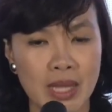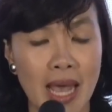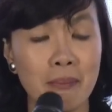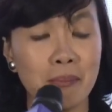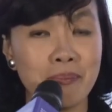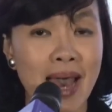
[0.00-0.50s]

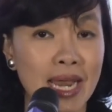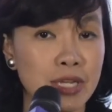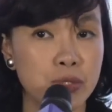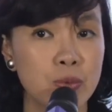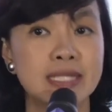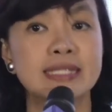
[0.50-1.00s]

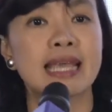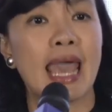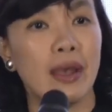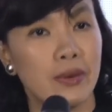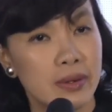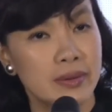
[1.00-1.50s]
managed with
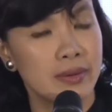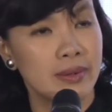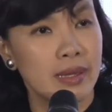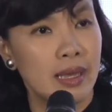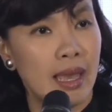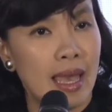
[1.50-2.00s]
scale.
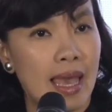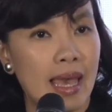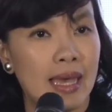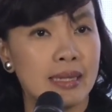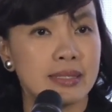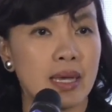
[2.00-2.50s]

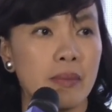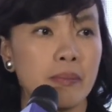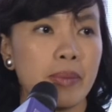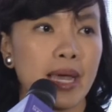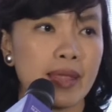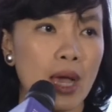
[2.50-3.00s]
And
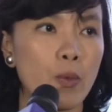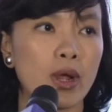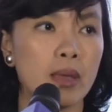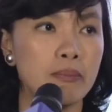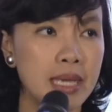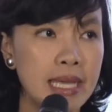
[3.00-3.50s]
by that, what
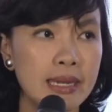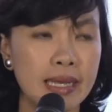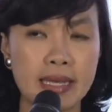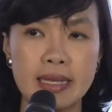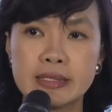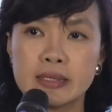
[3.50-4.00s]
I mean
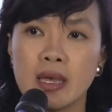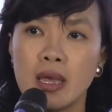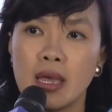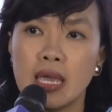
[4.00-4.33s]
is,